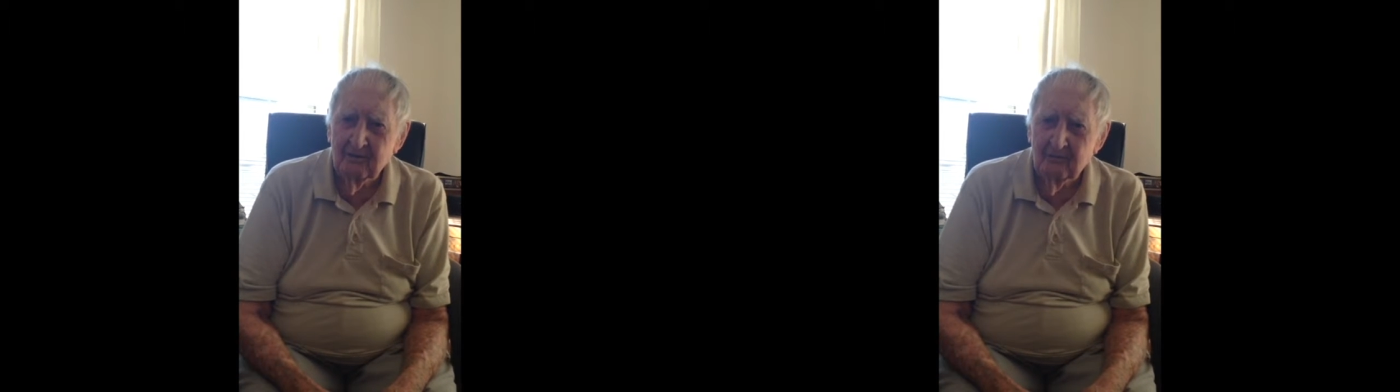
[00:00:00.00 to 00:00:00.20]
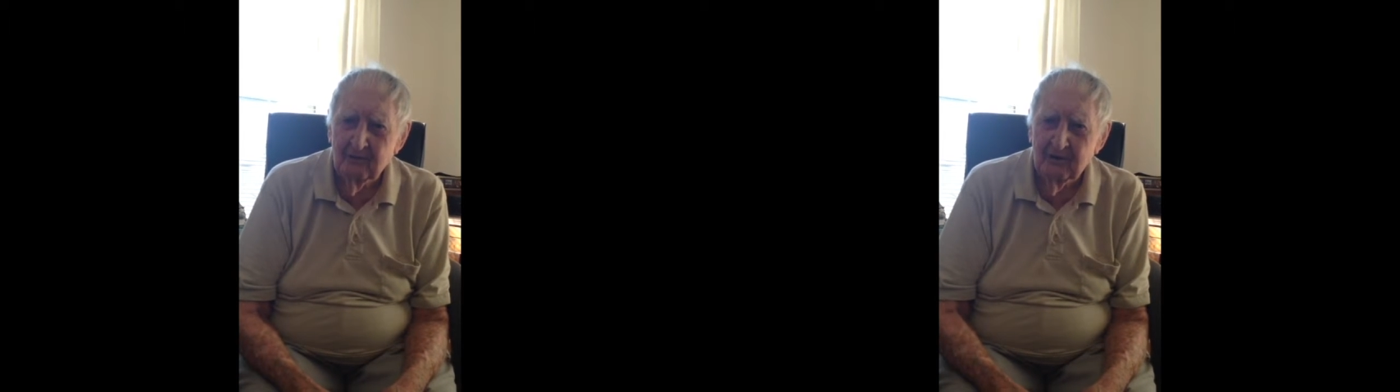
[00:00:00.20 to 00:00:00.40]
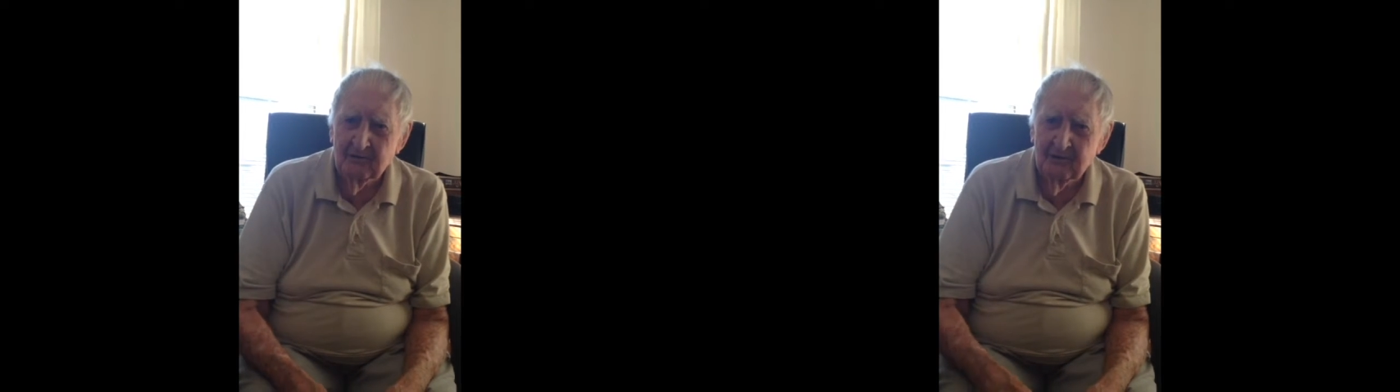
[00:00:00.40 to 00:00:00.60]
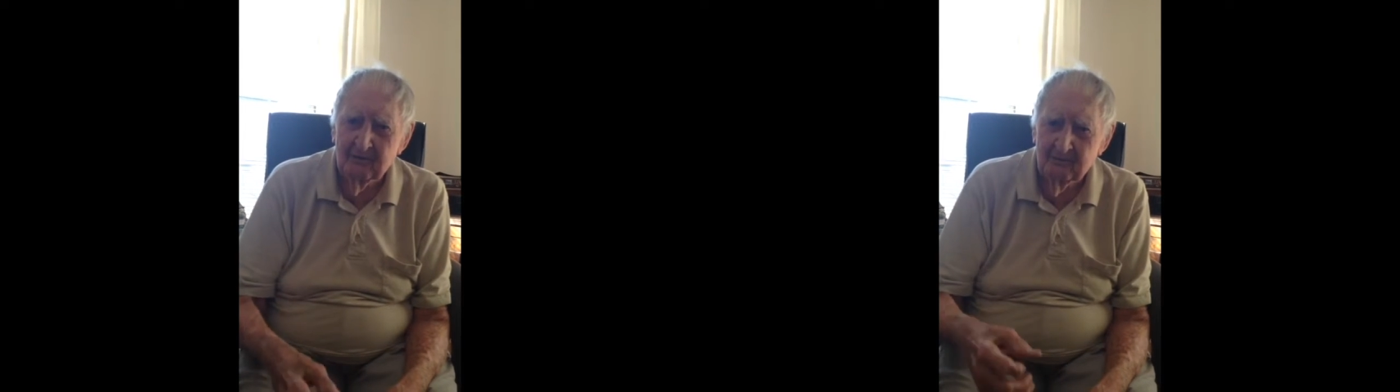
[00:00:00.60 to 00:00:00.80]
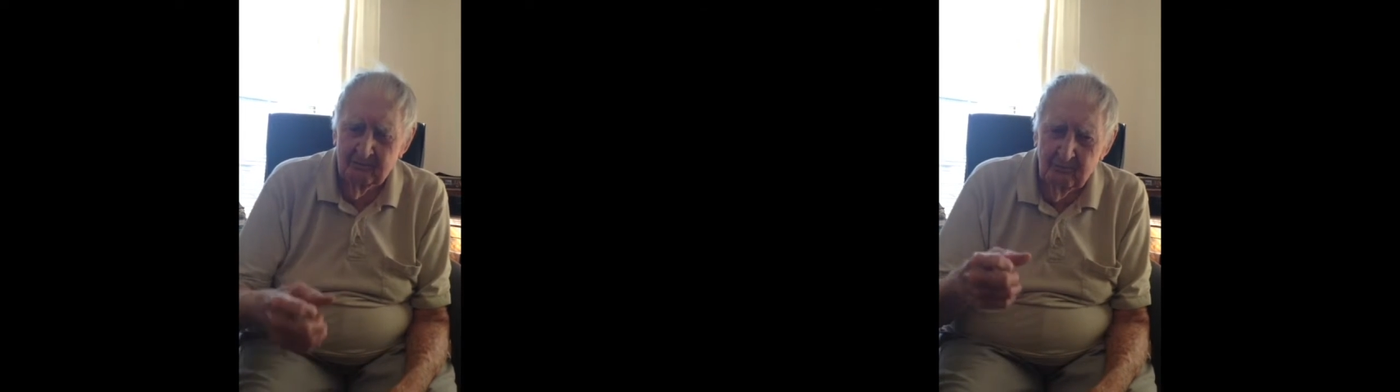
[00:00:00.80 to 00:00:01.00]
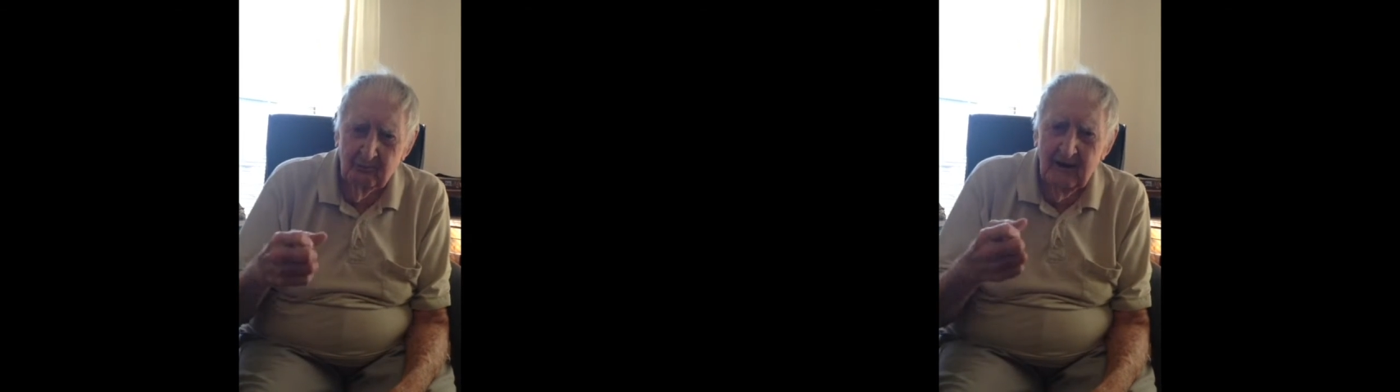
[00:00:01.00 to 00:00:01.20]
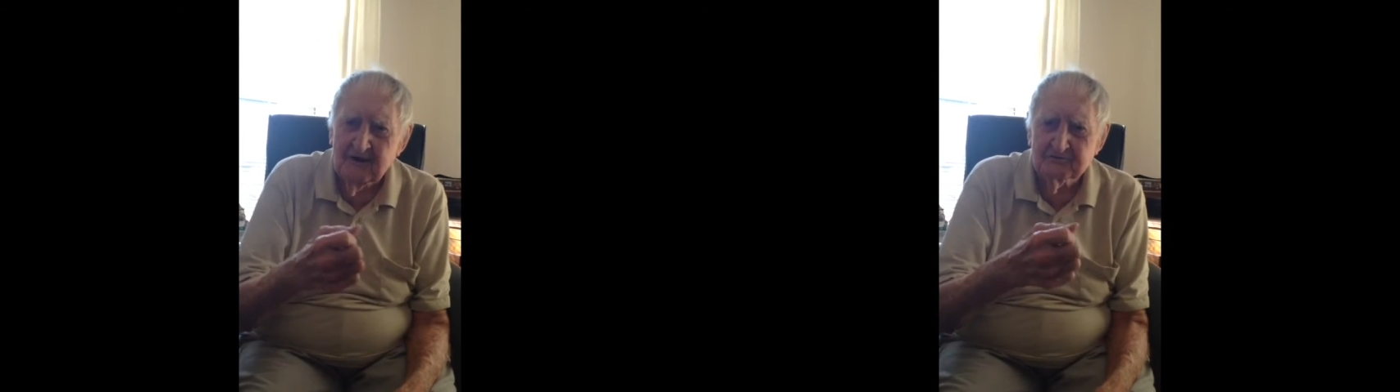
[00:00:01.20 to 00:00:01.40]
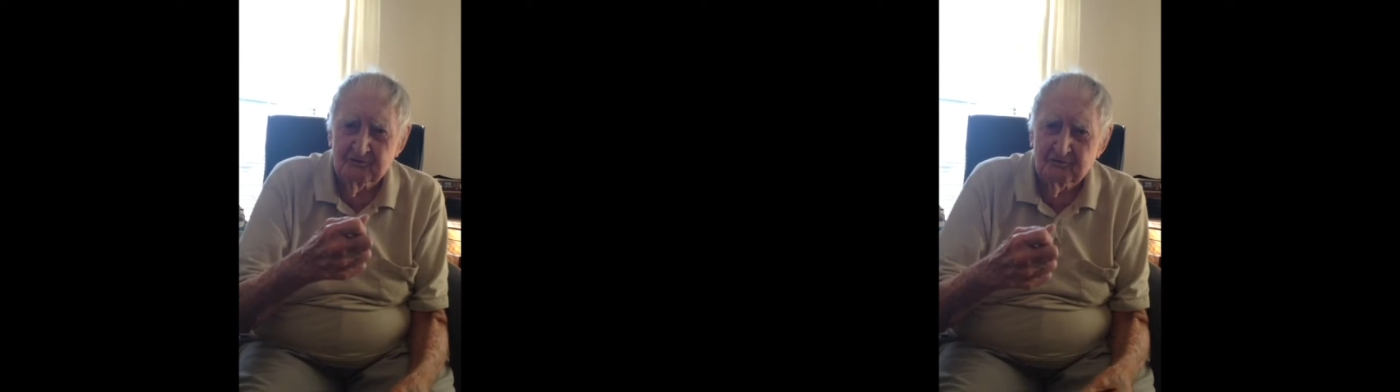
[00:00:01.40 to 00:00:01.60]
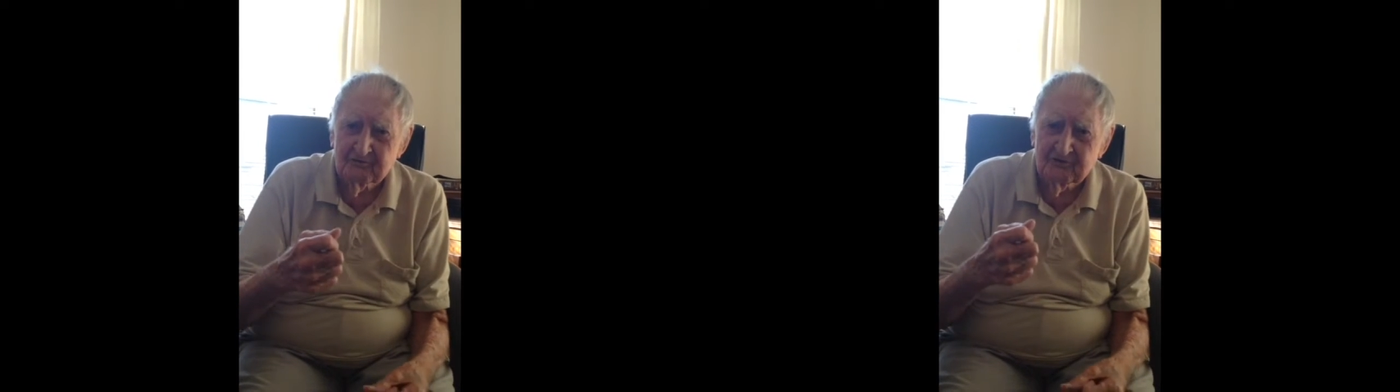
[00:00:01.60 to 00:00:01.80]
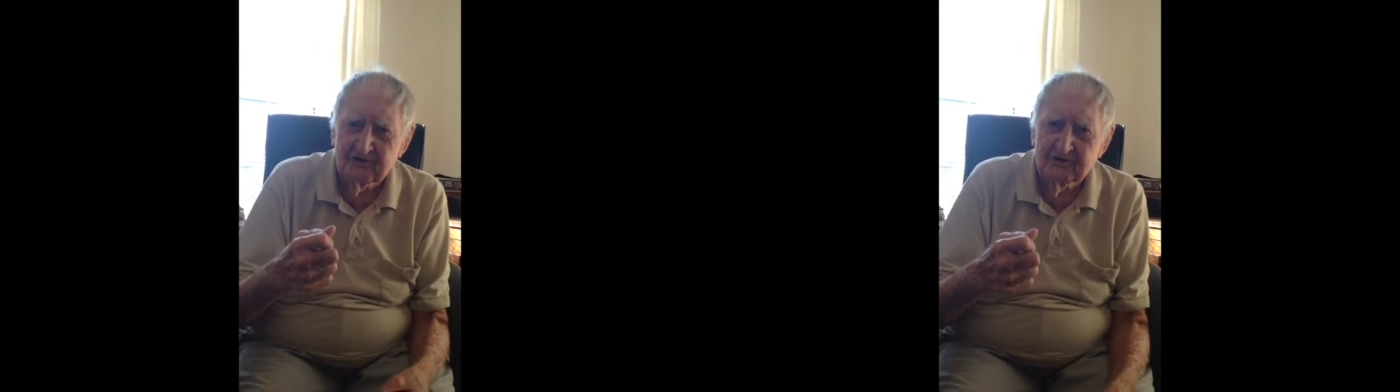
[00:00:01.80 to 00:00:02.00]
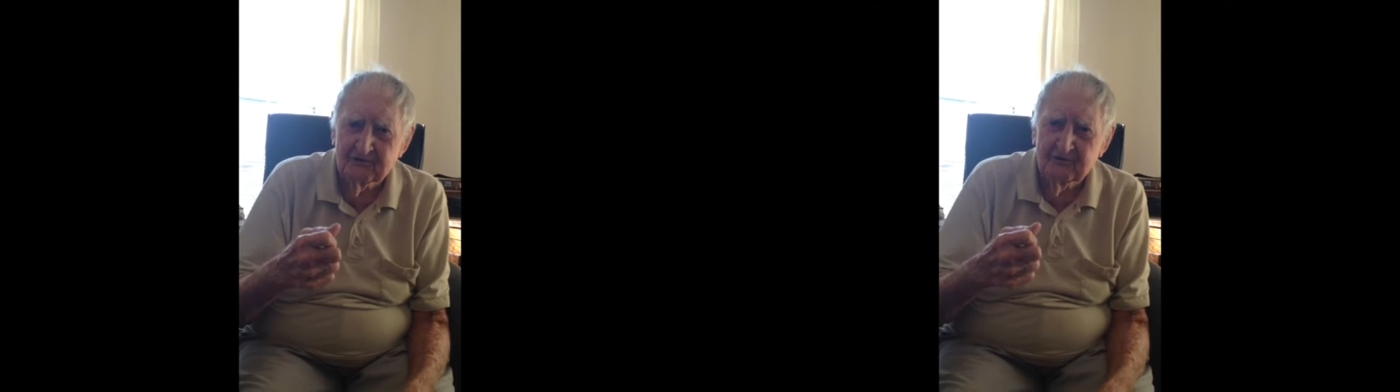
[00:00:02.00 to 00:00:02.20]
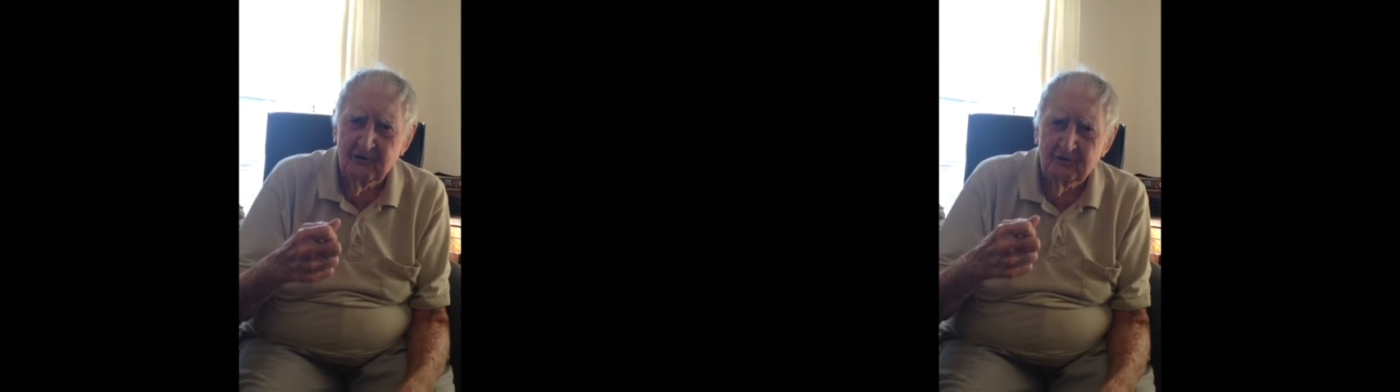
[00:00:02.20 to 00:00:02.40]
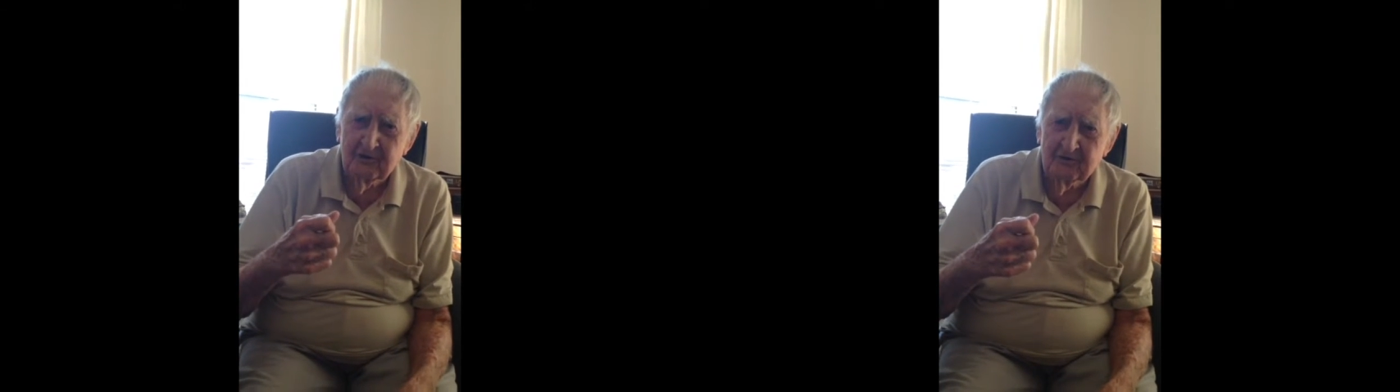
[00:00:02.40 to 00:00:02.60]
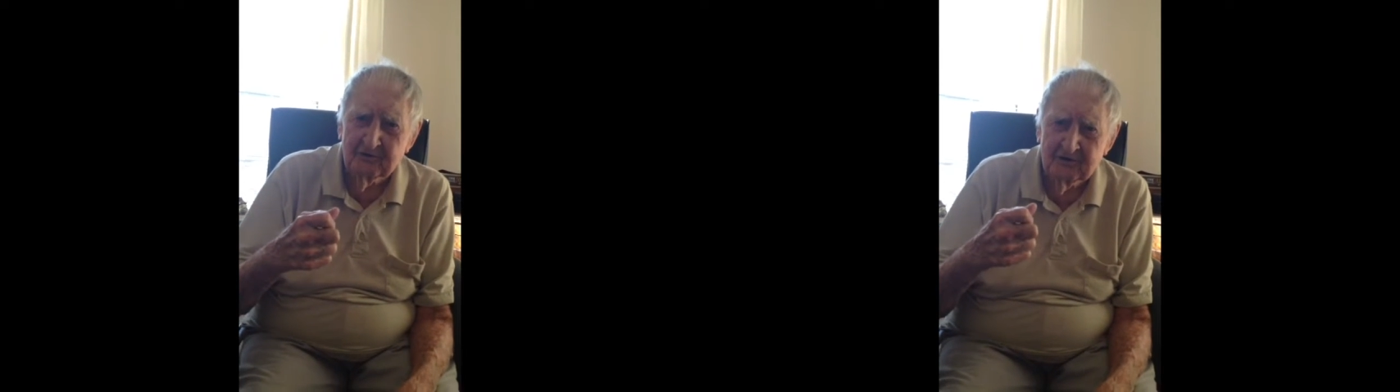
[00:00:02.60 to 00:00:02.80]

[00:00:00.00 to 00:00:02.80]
We'd wrestle to see who could